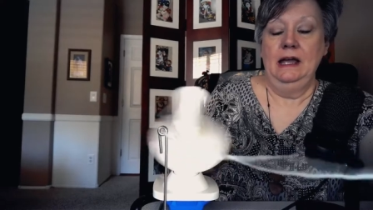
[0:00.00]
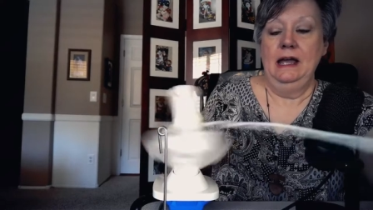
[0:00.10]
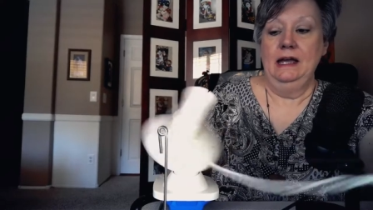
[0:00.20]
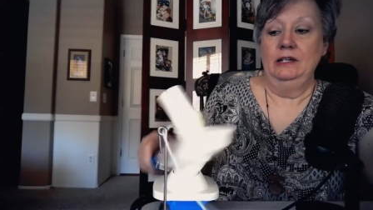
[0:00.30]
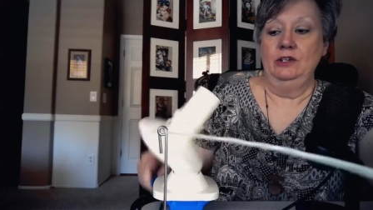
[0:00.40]

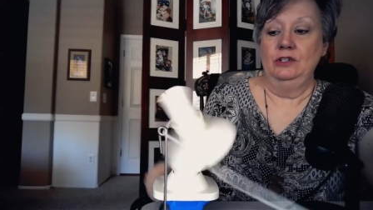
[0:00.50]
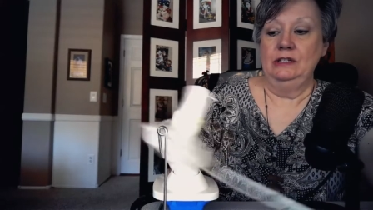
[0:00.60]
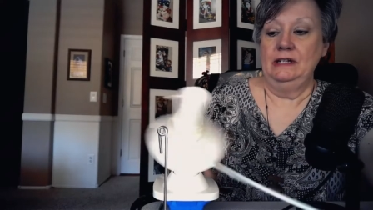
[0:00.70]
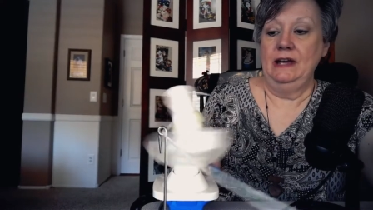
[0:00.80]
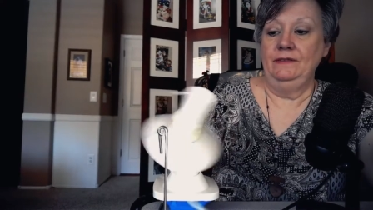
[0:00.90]
And you
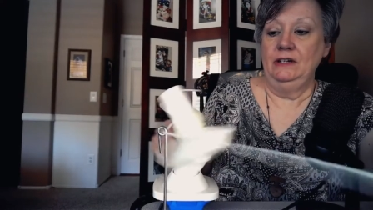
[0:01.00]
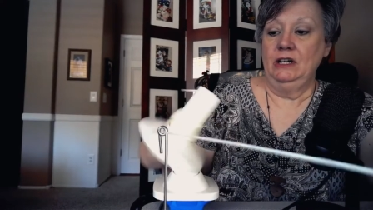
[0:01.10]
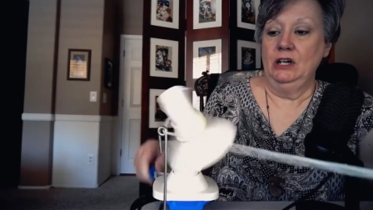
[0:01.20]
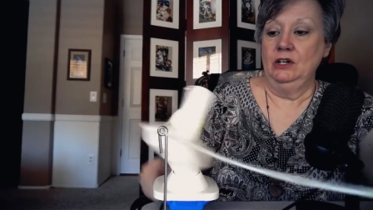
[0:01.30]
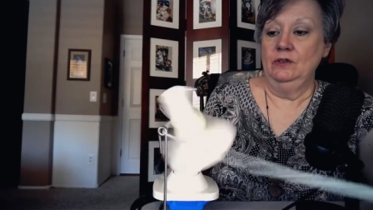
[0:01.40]
just have to
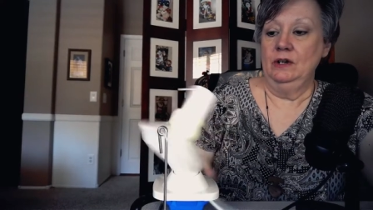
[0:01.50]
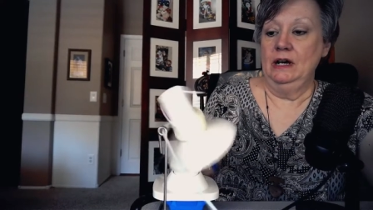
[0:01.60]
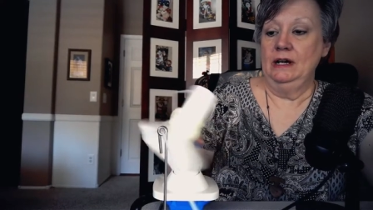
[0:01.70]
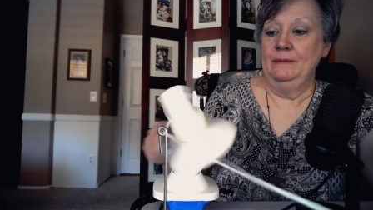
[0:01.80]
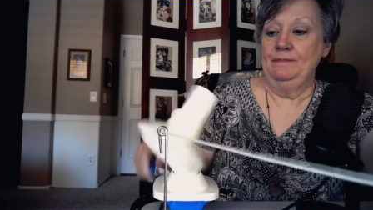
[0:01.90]
go
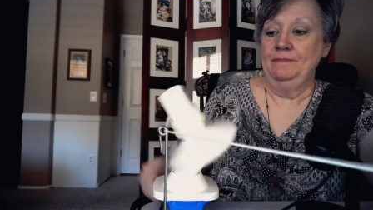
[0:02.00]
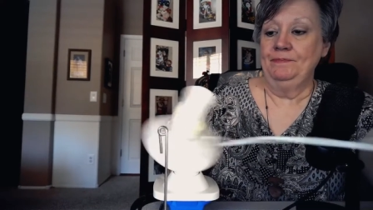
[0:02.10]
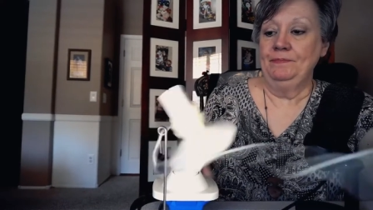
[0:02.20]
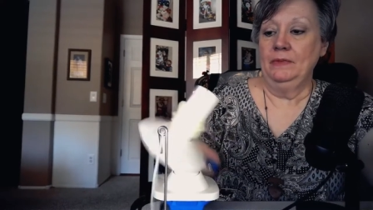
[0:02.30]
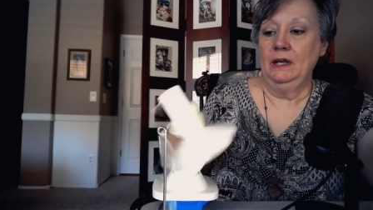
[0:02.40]
um,
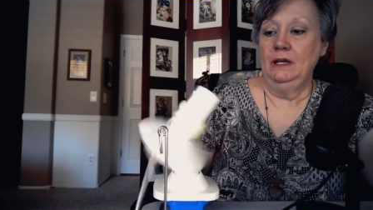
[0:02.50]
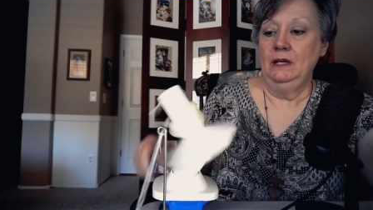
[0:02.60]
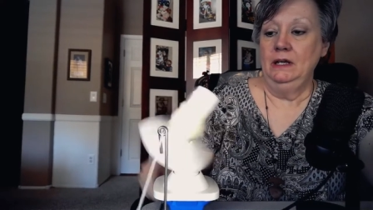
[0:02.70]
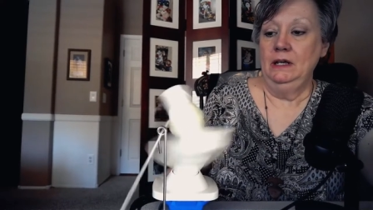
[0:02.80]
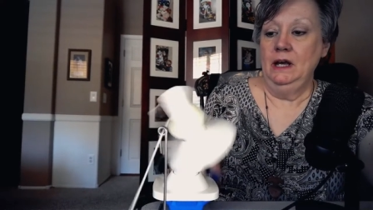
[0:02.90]

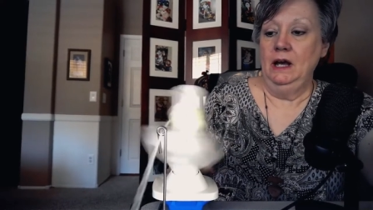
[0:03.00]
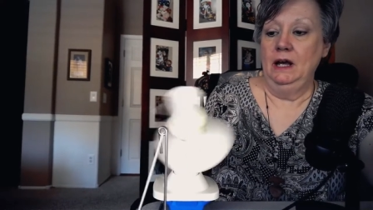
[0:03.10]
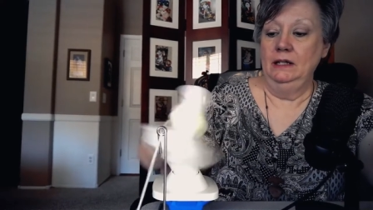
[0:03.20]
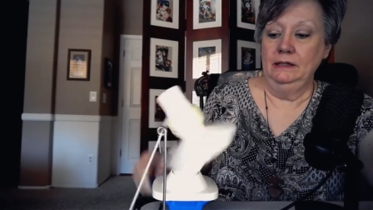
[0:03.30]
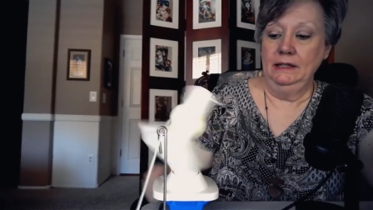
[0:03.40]

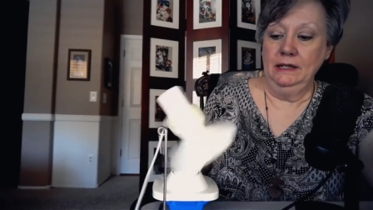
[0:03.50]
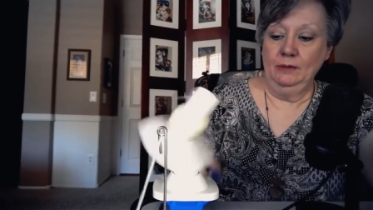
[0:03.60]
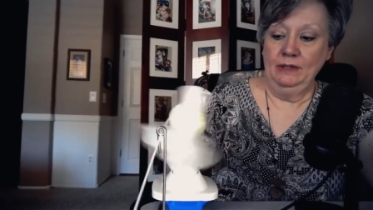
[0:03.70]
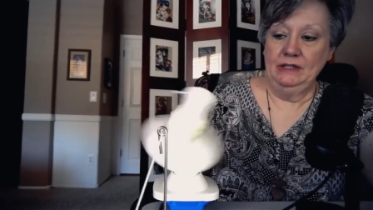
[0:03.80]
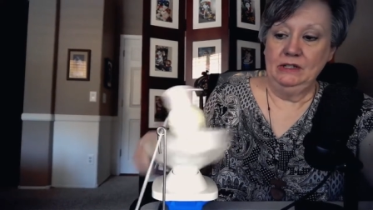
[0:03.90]
a little
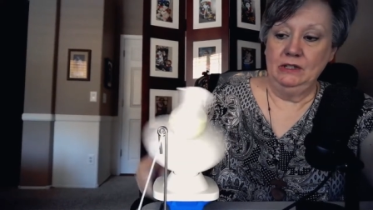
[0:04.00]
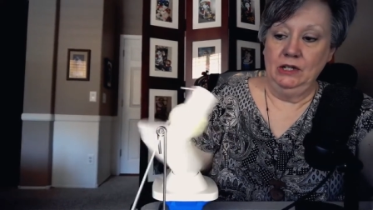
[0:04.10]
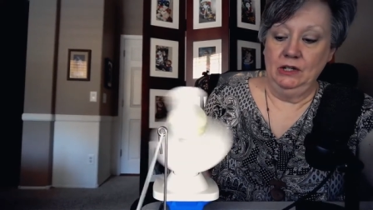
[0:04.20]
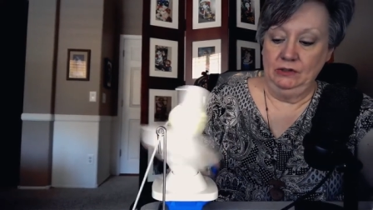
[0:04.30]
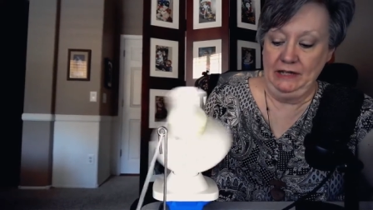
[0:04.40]
bit
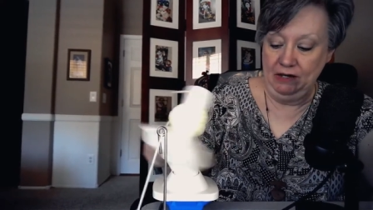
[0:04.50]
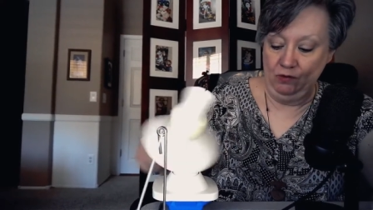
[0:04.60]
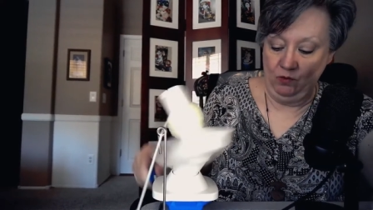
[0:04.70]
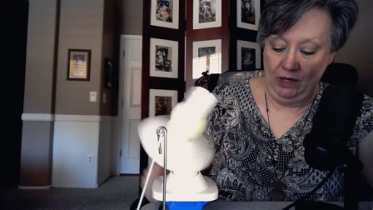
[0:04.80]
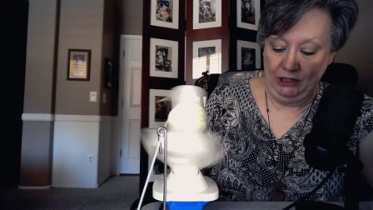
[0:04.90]
slowly.
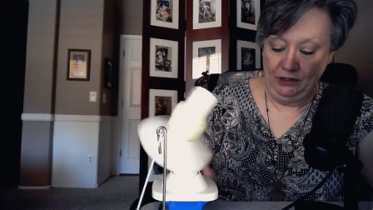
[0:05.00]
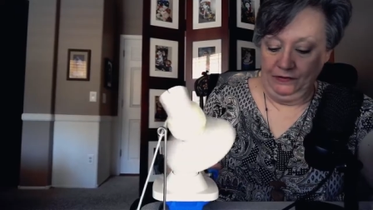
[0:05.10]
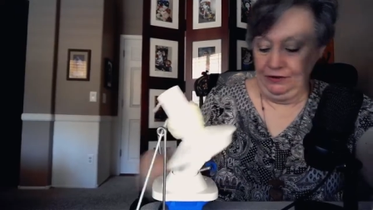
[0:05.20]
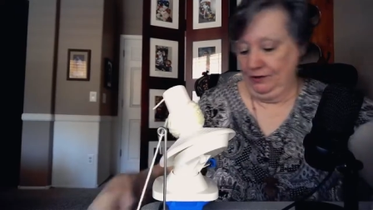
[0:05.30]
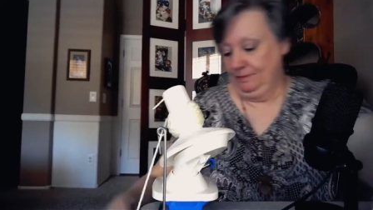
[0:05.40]
Watch
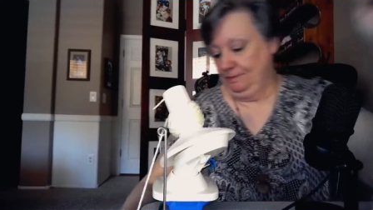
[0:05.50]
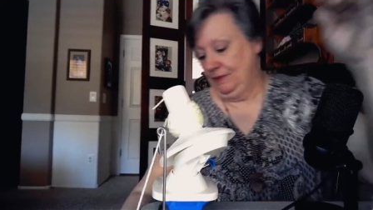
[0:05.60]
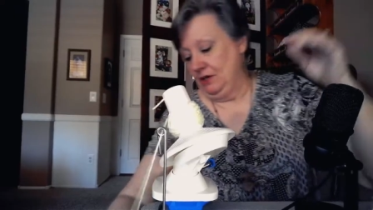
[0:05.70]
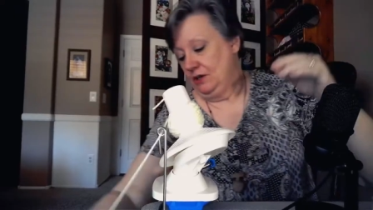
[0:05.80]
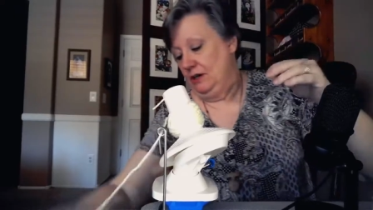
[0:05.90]
for,
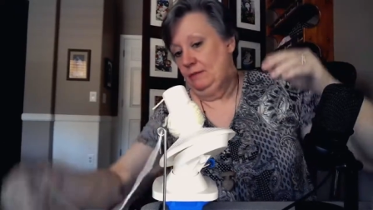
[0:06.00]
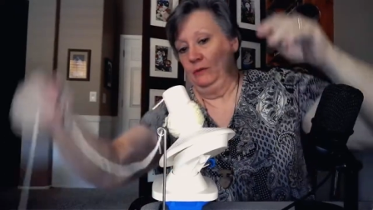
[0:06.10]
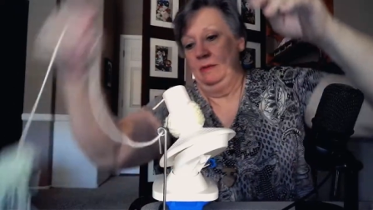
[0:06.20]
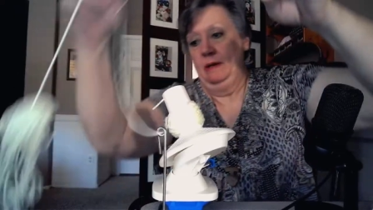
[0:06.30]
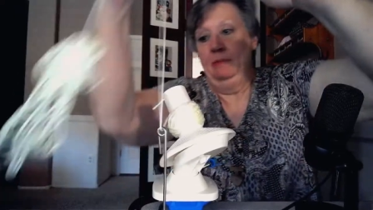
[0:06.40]
here
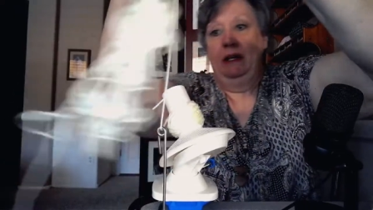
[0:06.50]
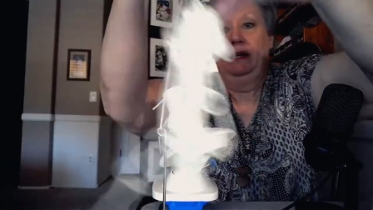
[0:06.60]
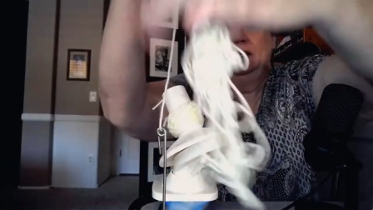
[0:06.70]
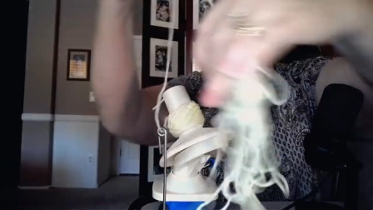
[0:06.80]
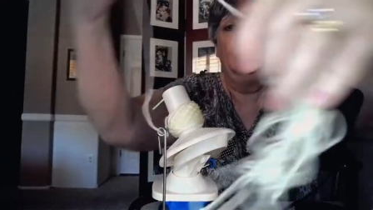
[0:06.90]
comes my
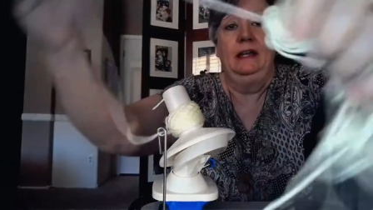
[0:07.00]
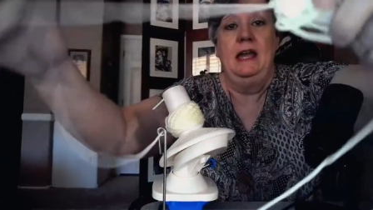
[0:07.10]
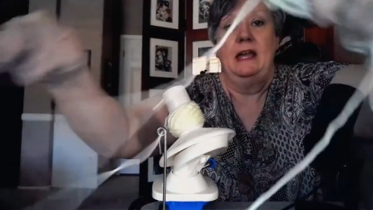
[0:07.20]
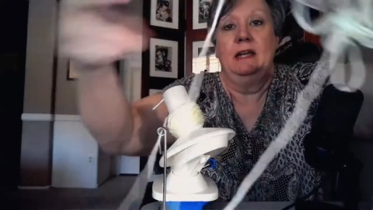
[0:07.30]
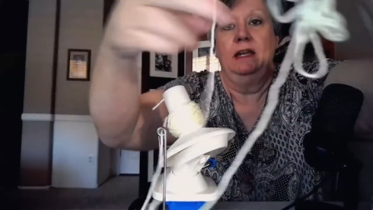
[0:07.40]
big
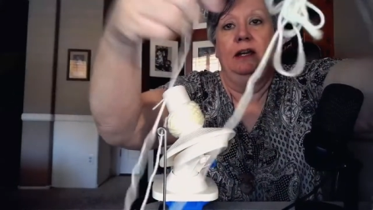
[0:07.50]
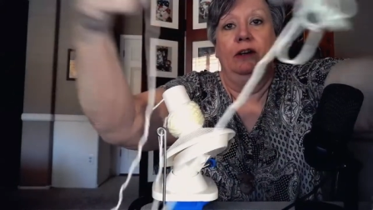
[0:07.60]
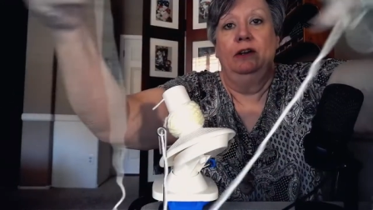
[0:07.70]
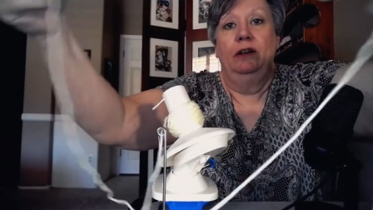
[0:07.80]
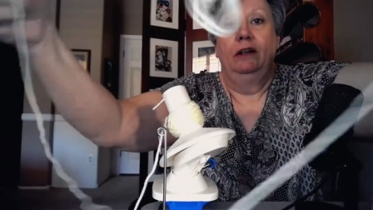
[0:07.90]
cake
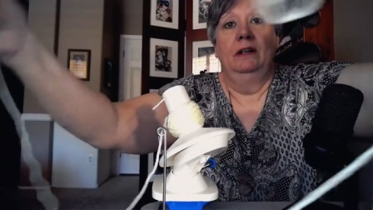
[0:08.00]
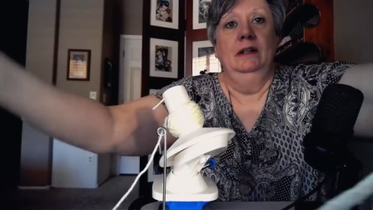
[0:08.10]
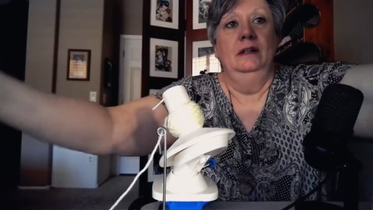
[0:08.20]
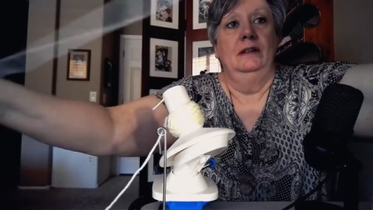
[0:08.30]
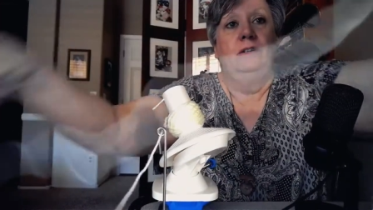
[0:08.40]
here.
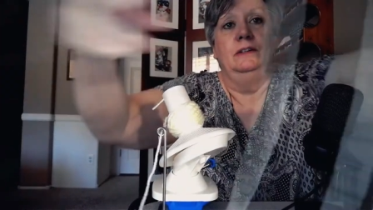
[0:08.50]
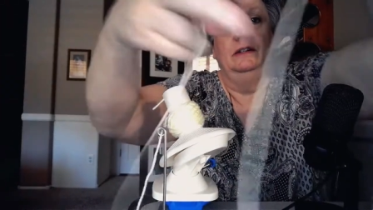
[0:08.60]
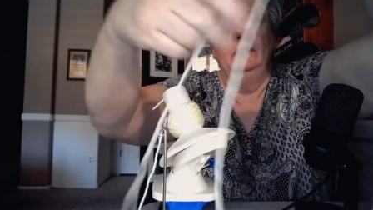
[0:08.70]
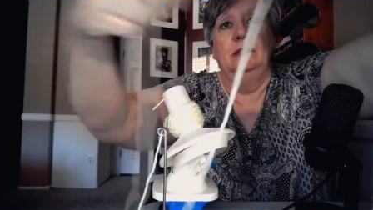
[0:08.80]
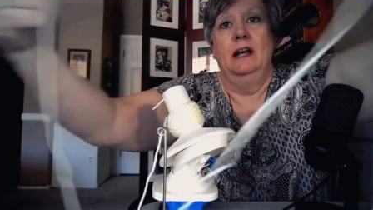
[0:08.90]
Or
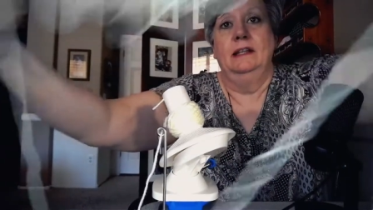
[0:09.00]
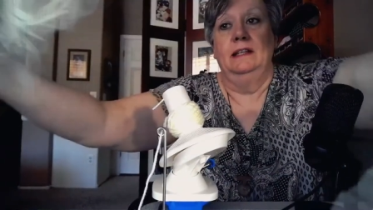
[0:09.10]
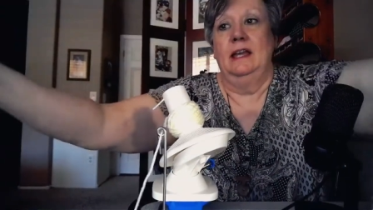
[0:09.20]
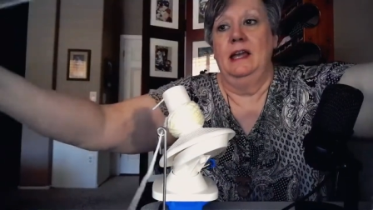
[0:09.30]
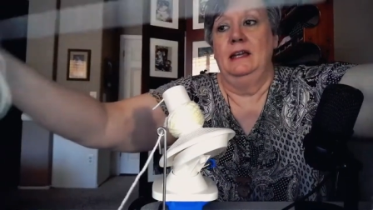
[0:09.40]
it's not the
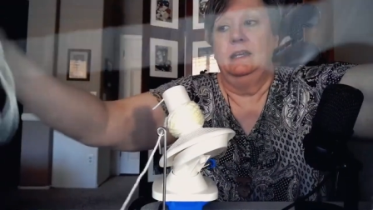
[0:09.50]
cake